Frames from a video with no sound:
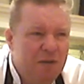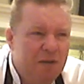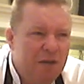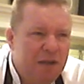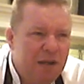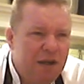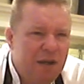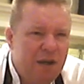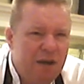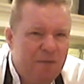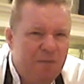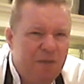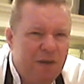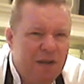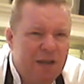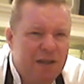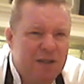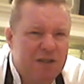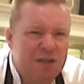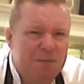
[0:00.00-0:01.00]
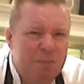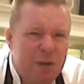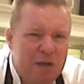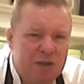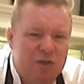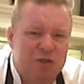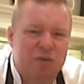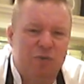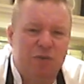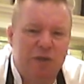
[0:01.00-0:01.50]
they kind of find that
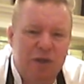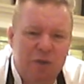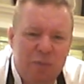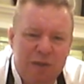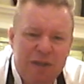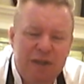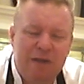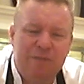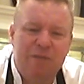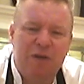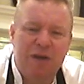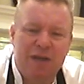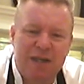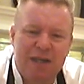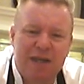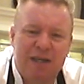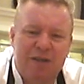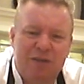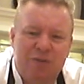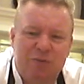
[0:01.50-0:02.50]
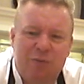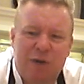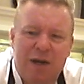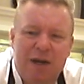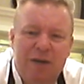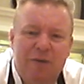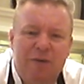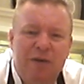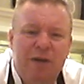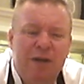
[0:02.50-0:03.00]
special. You know, when they invite guests
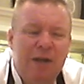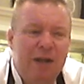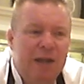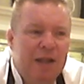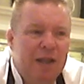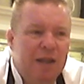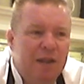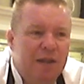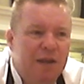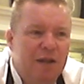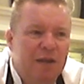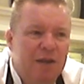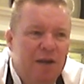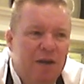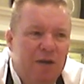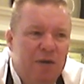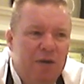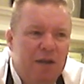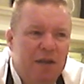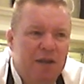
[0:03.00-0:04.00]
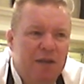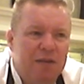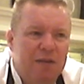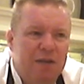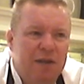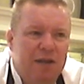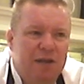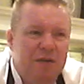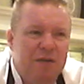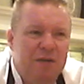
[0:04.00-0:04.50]
around, you know,
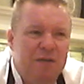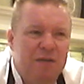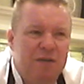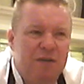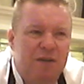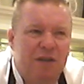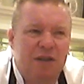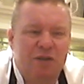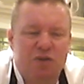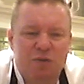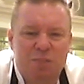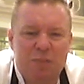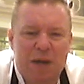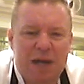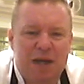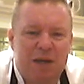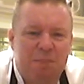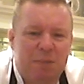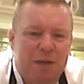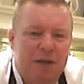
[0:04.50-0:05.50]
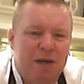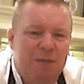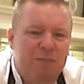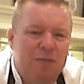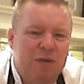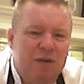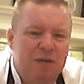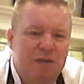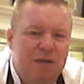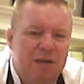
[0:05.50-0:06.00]
the things you make
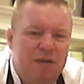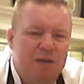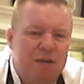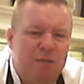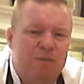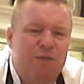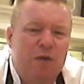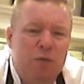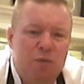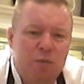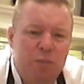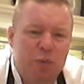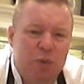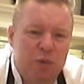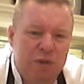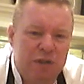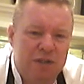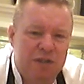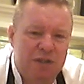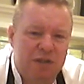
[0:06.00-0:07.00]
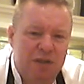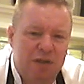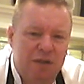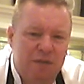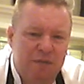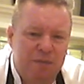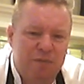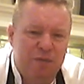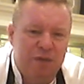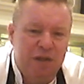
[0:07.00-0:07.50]
become the focal points
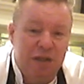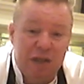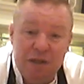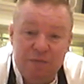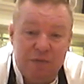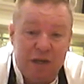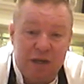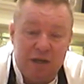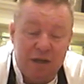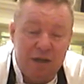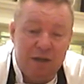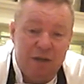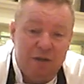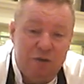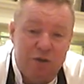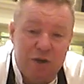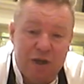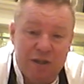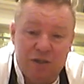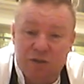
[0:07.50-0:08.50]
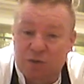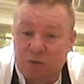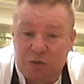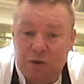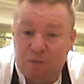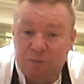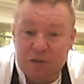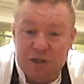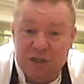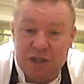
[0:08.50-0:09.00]
for the evening. It creates good
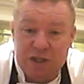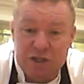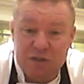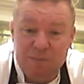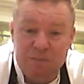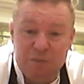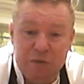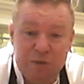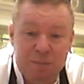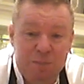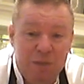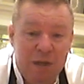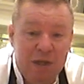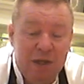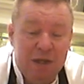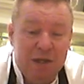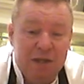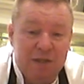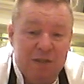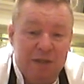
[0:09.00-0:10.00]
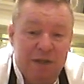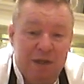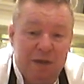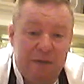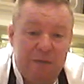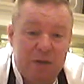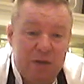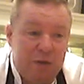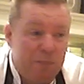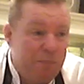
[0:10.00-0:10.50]
conversation for them. So they
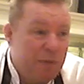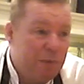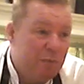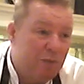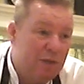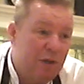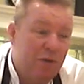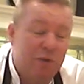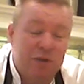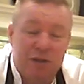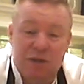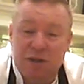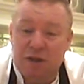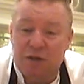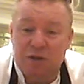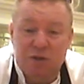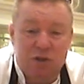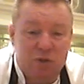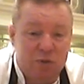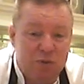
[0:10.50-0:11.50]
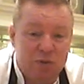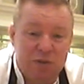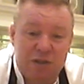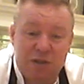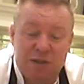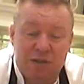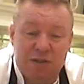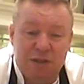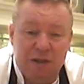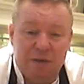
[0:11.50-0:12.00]
love it. You know, people say, "Oh, the tartar sauce
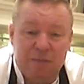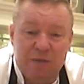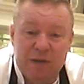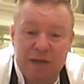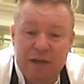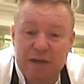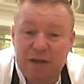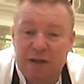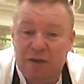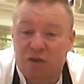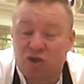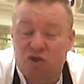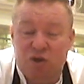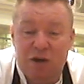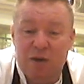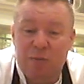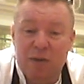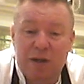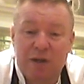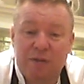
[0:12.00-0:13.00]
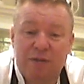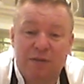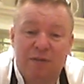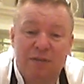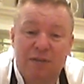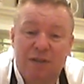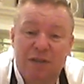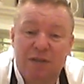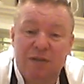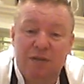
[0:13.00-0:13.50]
is lovely," and straight
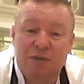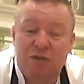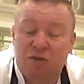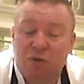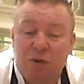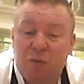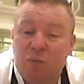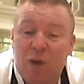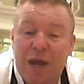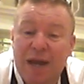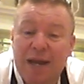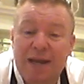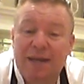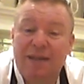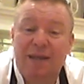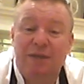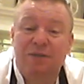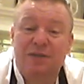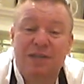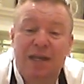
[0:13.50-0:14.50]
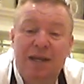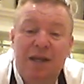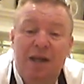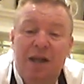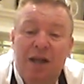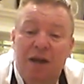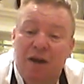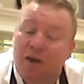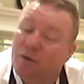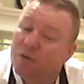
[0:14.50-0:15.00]
away they'll say,
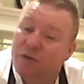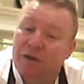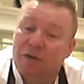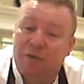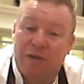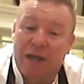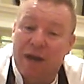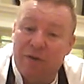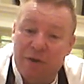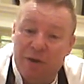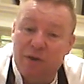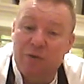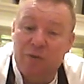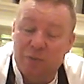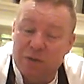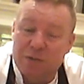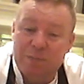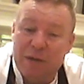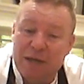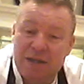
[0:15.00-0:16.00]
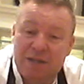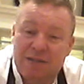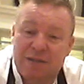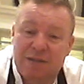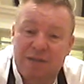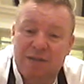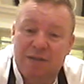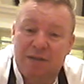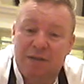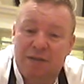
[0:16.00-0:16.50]
"Oh, Gary always
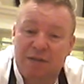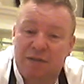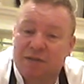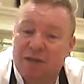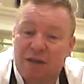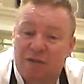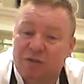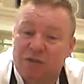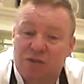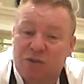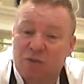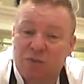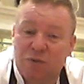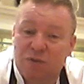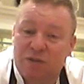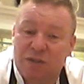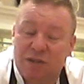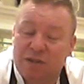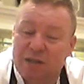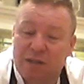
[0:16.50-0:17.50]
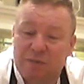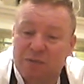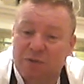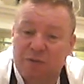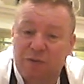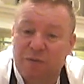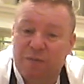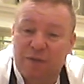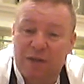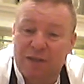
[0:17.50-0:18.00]
makes the tartar sauce. It's
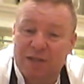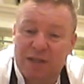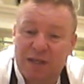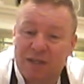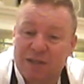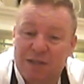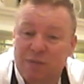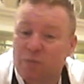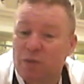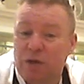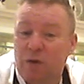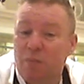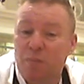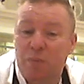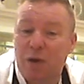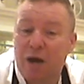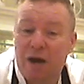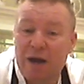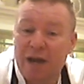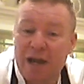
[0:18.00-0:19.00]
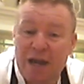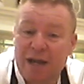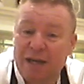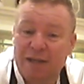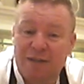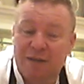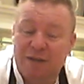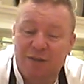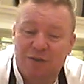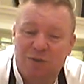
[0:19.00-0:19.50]
absolutely fantastic. We don't buy
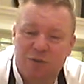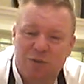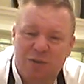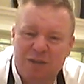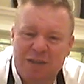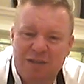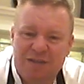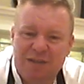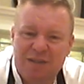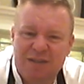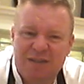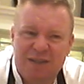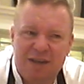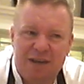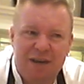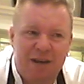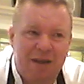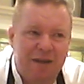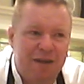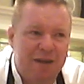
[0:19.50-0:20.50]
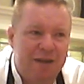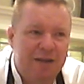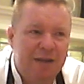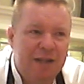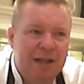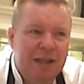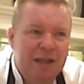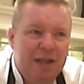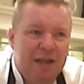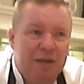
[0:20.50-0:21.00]
any tartar sauce." And it's kind of like
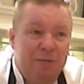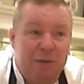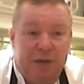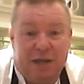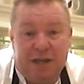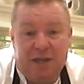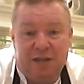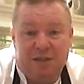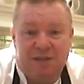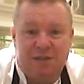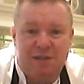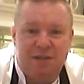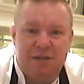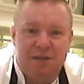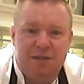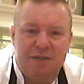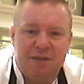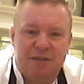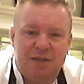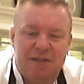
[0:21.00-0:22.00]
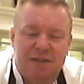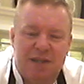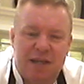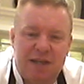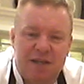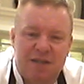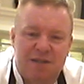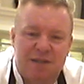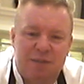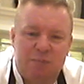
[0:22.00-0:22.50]
it is a
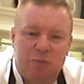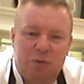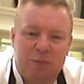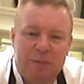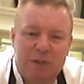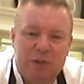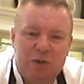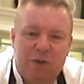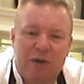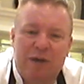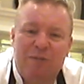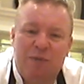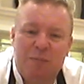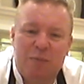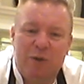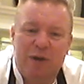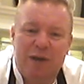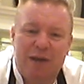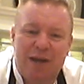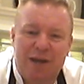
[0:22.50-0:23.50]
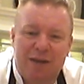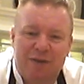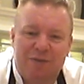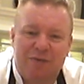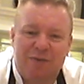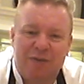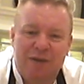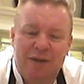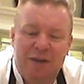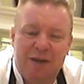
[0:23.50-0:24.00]
status symbol. I mean, not everybody
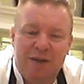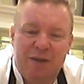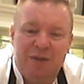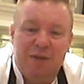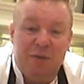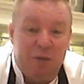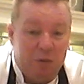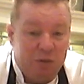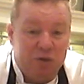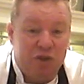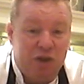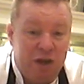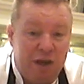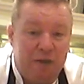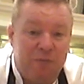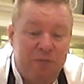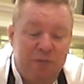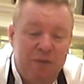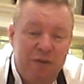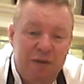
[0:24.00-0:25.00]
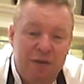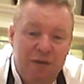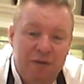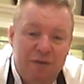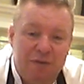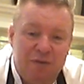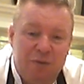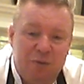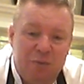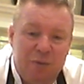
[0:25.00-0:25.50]
has their own chef
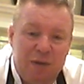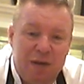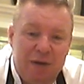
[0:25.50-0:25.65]
to